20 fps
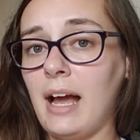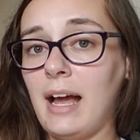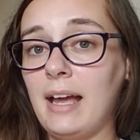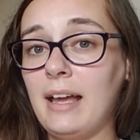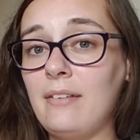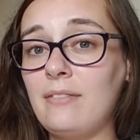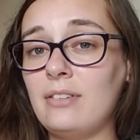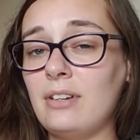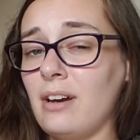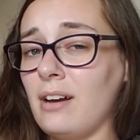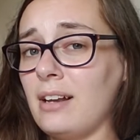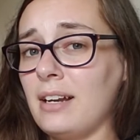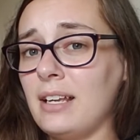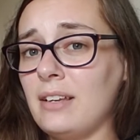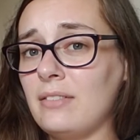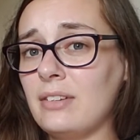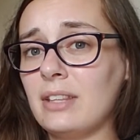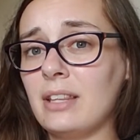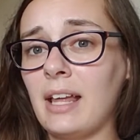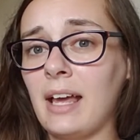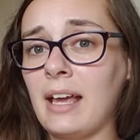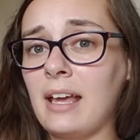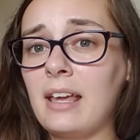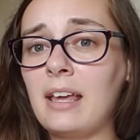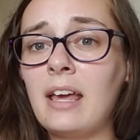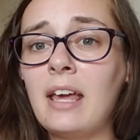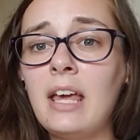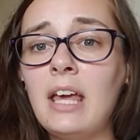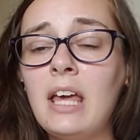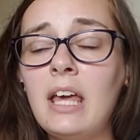I have not even like
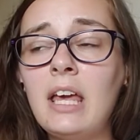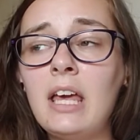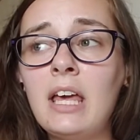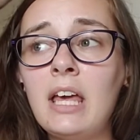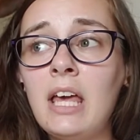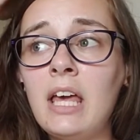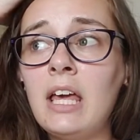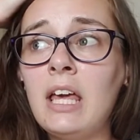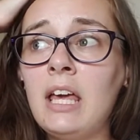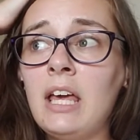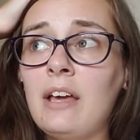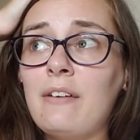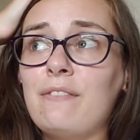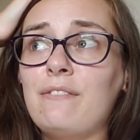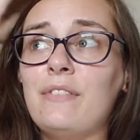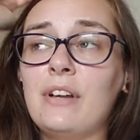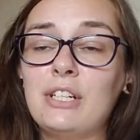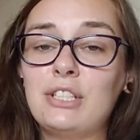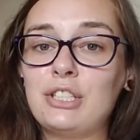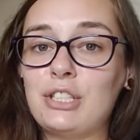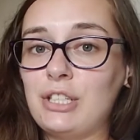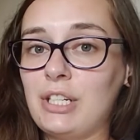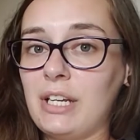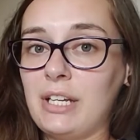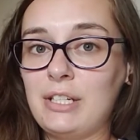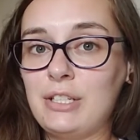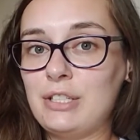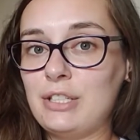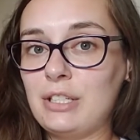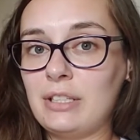ventured
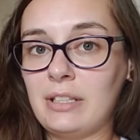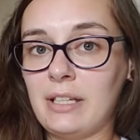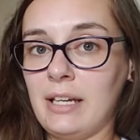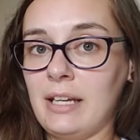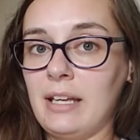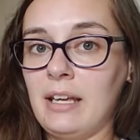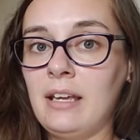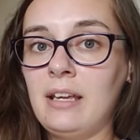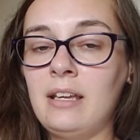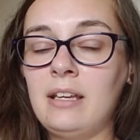into like